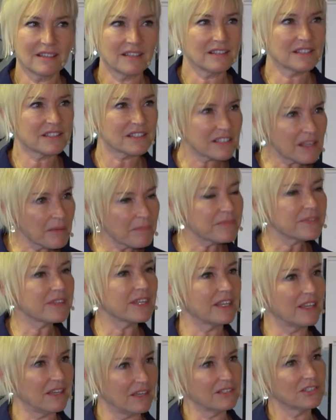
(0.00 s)

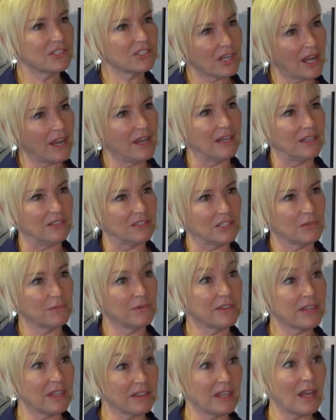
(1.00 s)
something had changed
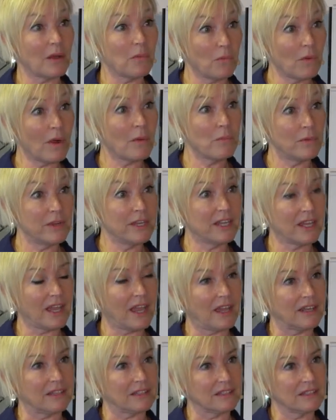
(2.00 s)
within that one
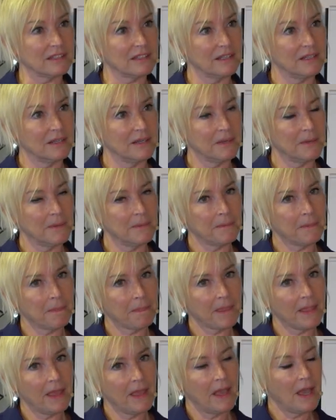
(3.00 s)
weekend.
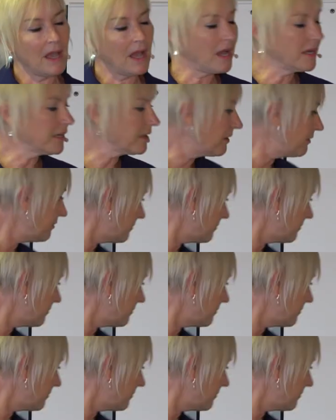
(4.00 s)
And I